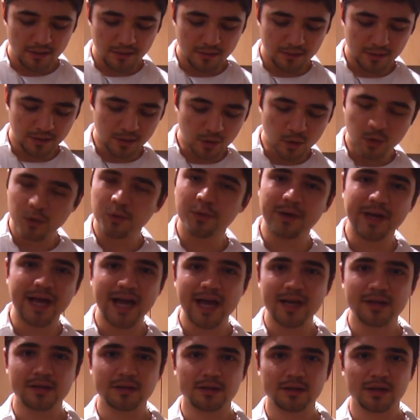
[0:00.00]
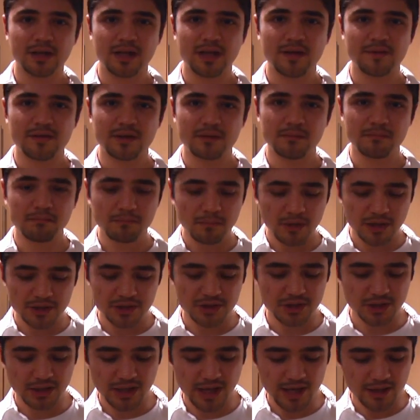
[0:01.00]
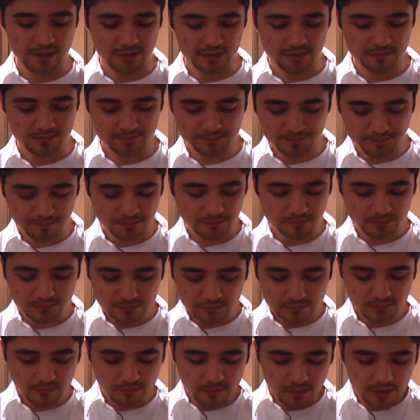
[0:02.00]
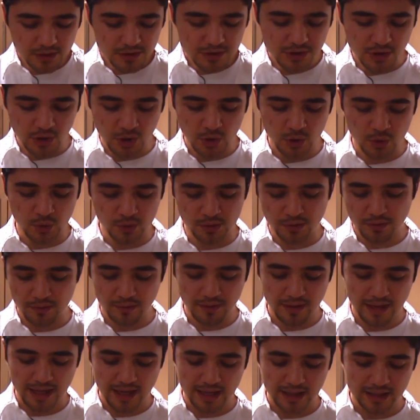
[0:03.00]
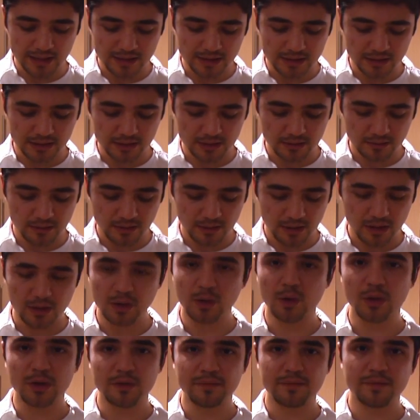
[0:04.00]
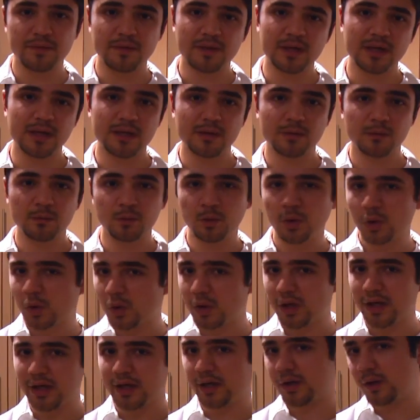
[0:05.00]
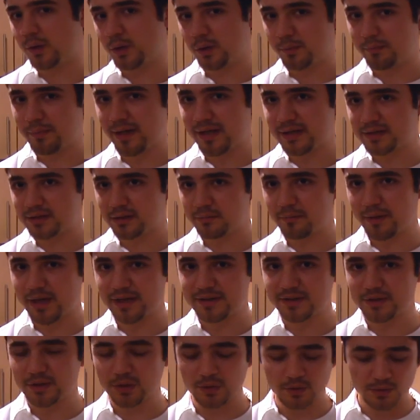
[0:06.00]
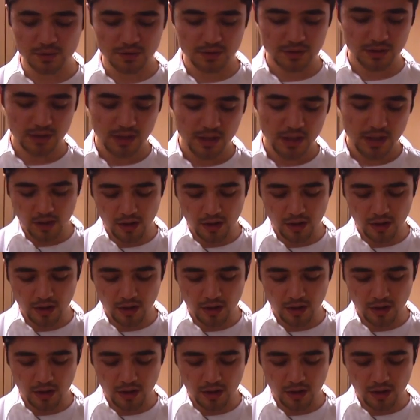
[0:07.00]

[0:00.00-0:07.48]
the coriander give it a much lighter tone than a lot of the rucola or basil pestos.